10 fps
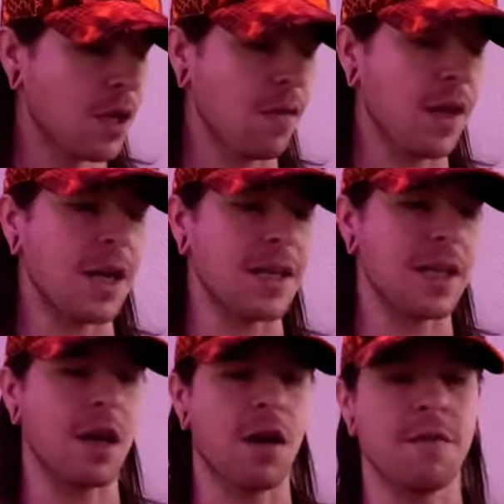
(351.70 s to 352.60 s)
They need to
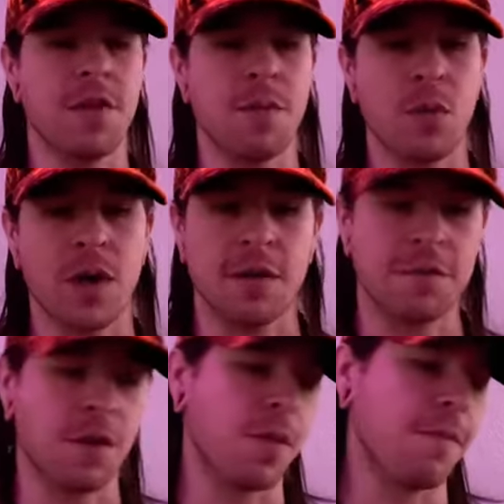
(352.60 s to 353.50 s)
take care of them. They want to
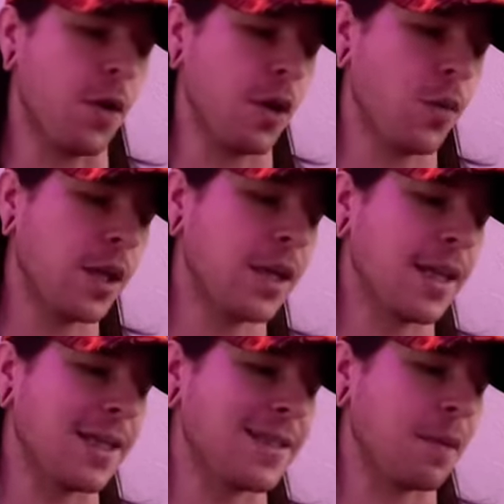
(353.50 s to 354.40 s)
confront them very quickly. At
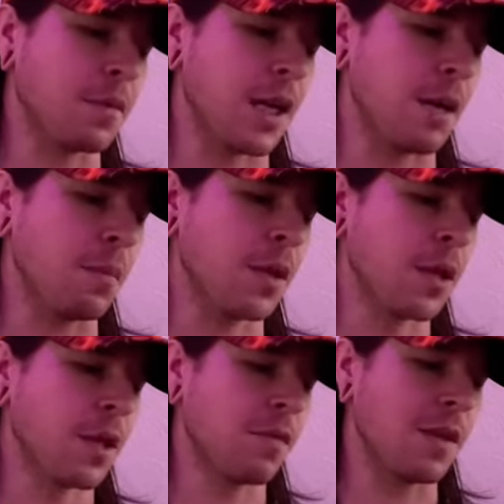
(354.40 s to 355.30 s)
the same time,
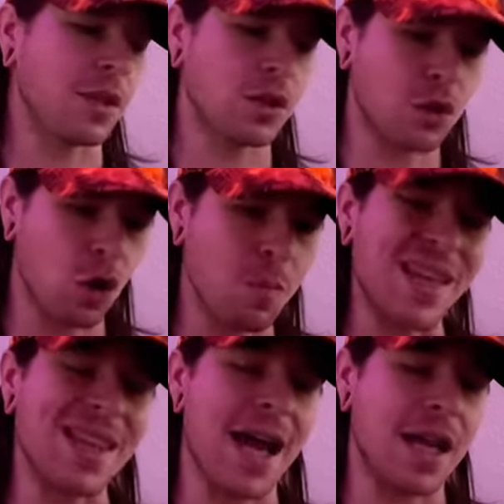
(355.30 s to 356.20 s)
they show
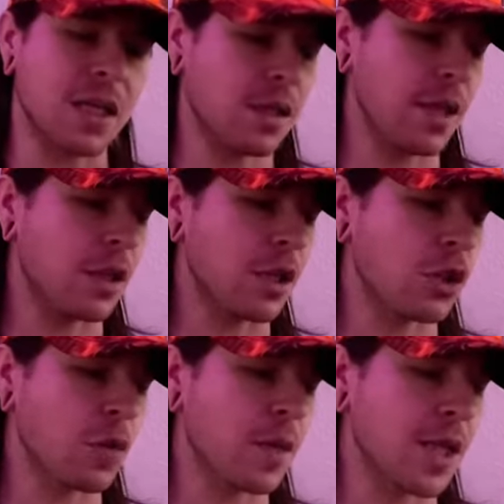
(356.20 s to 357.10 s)
me that. They
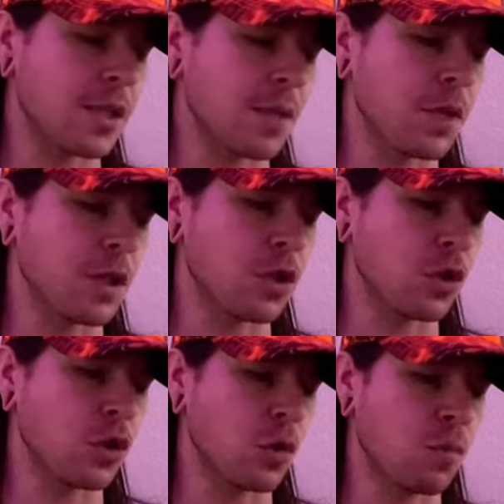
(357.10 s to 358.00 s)
show me that something is just
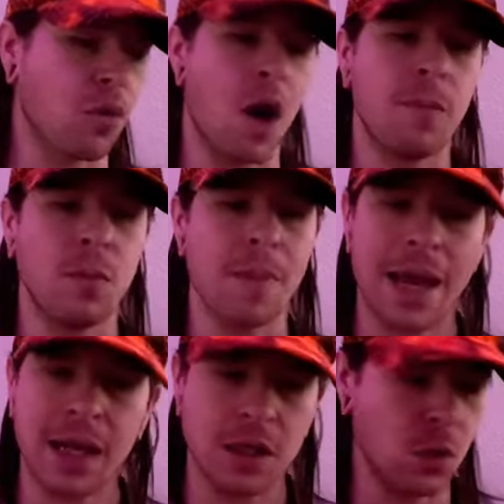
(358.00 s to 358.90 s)
too
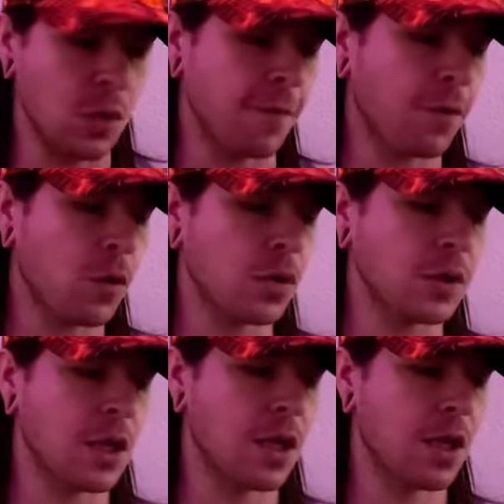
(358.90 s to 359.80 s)
problematic, too difficult.